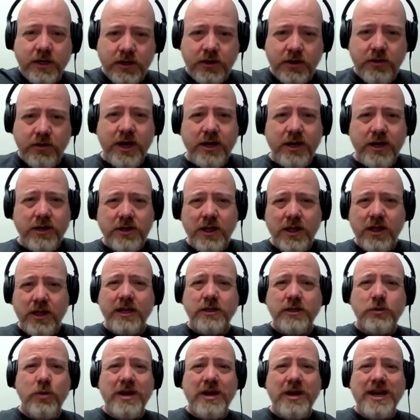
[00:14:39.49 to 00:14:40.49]
do here's the
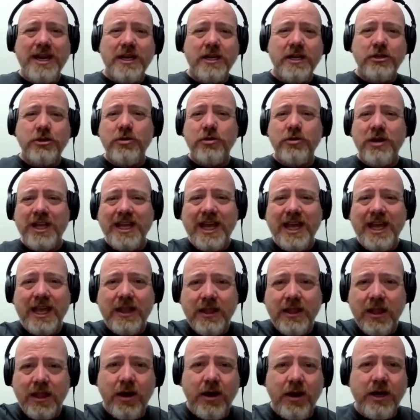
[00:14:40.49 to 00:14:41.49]
things we need to do to
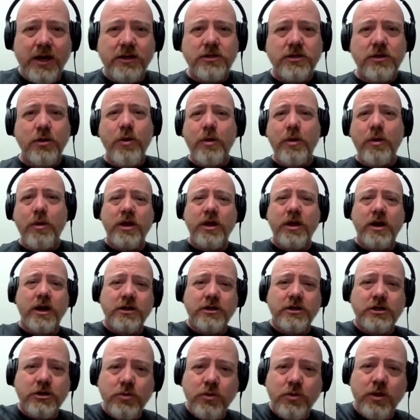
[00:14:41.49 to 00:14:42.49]
get there here's the way we're going
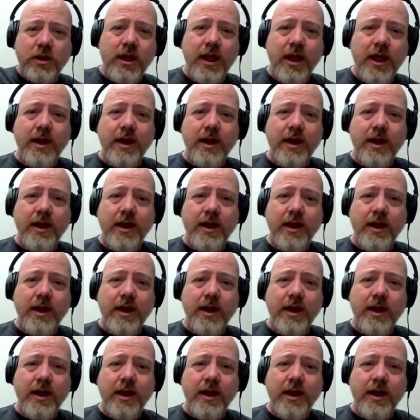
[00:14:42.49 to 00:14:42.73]
to do it